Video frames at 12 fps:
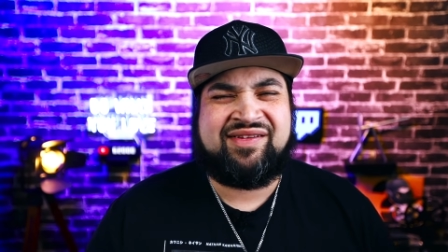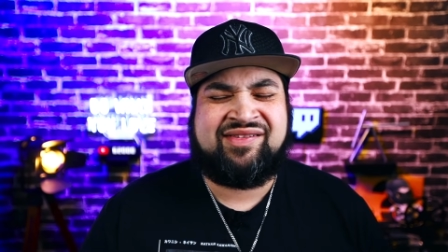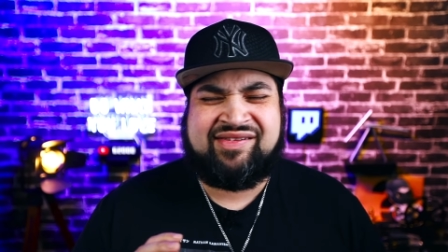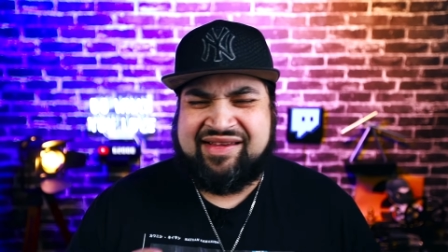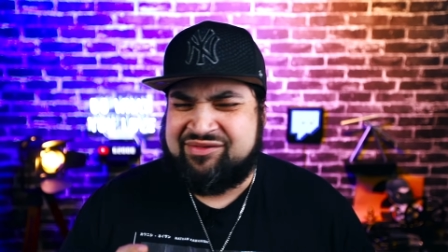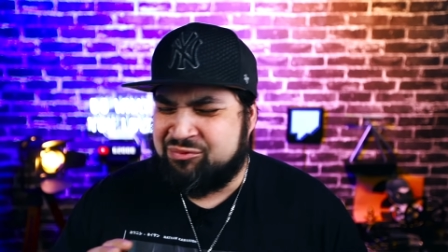
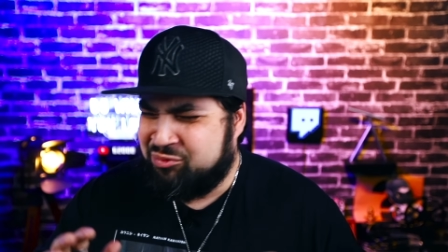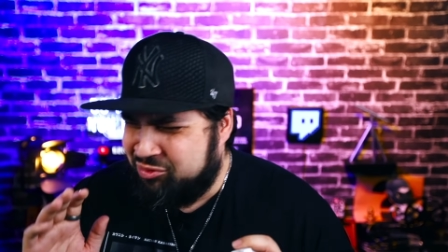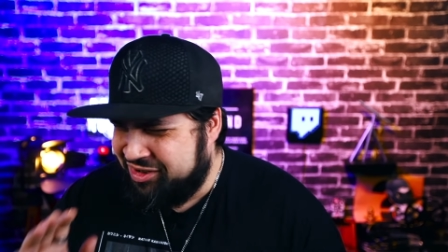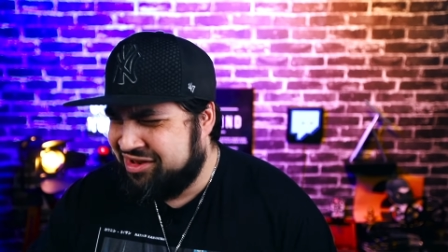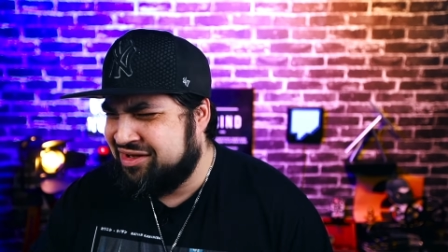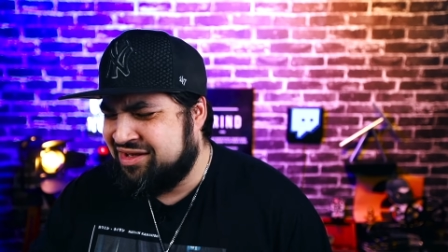it's
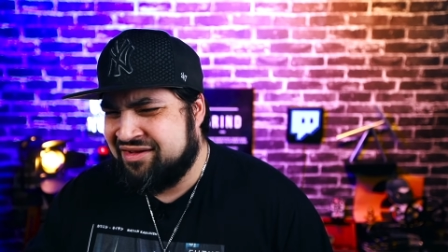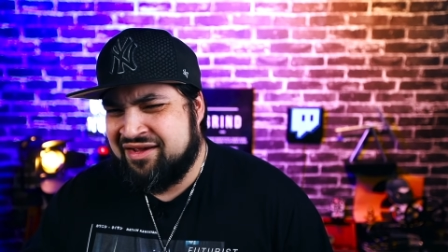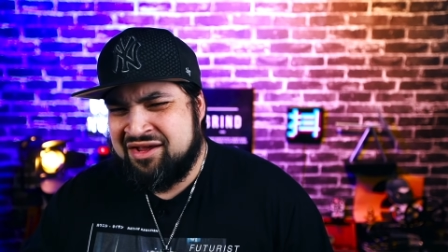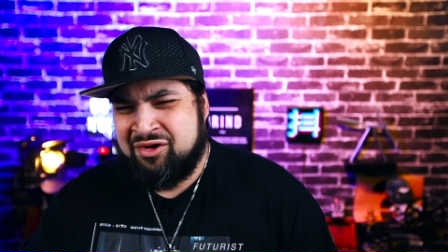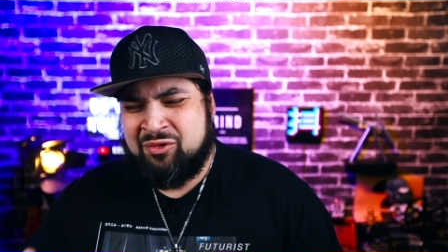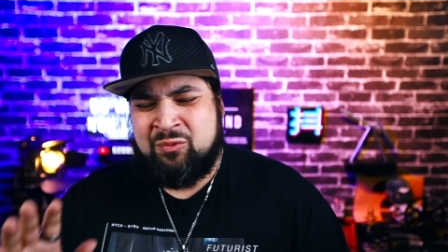really
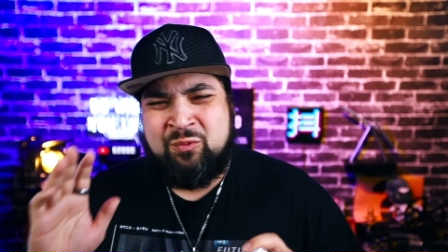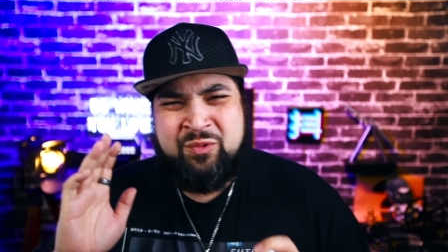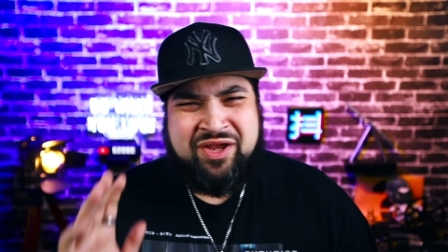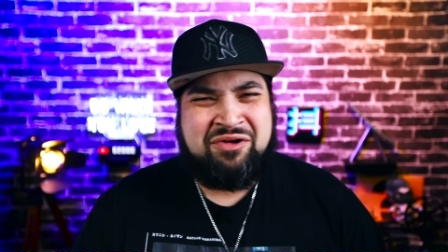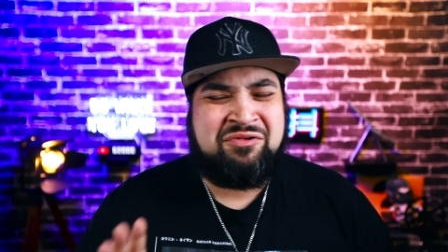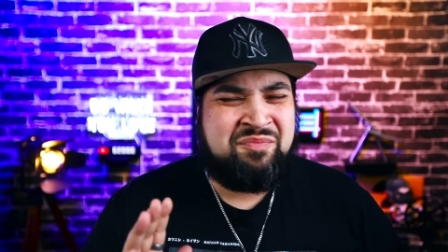a
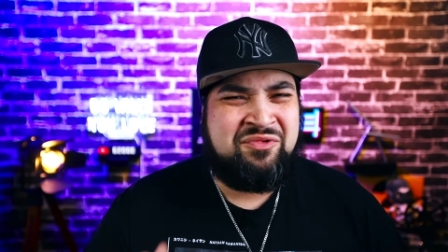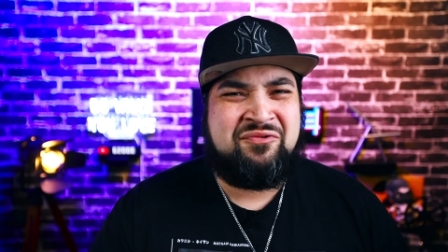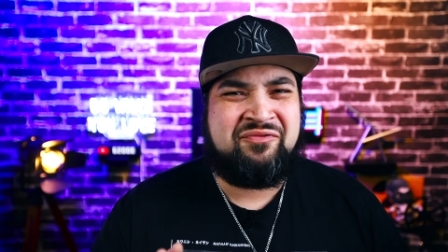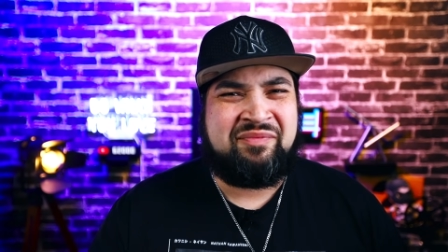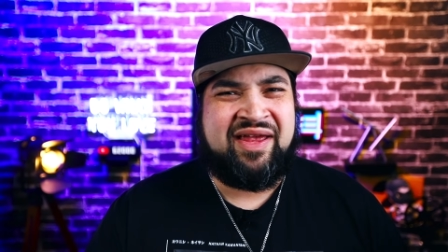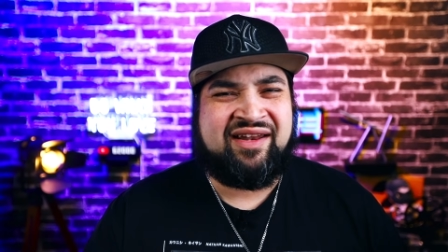weird
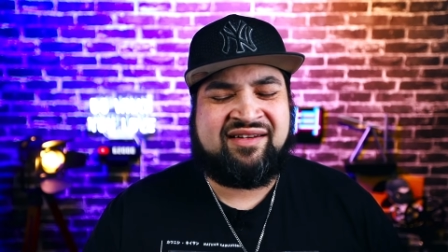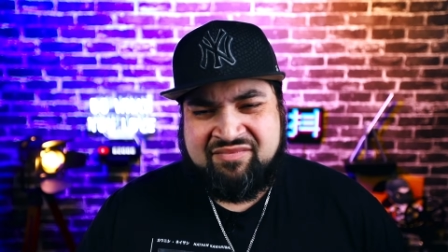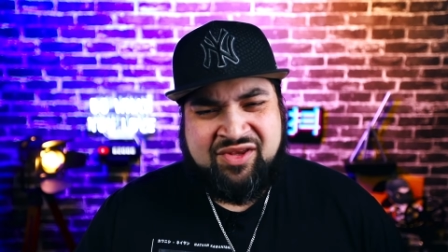move, man.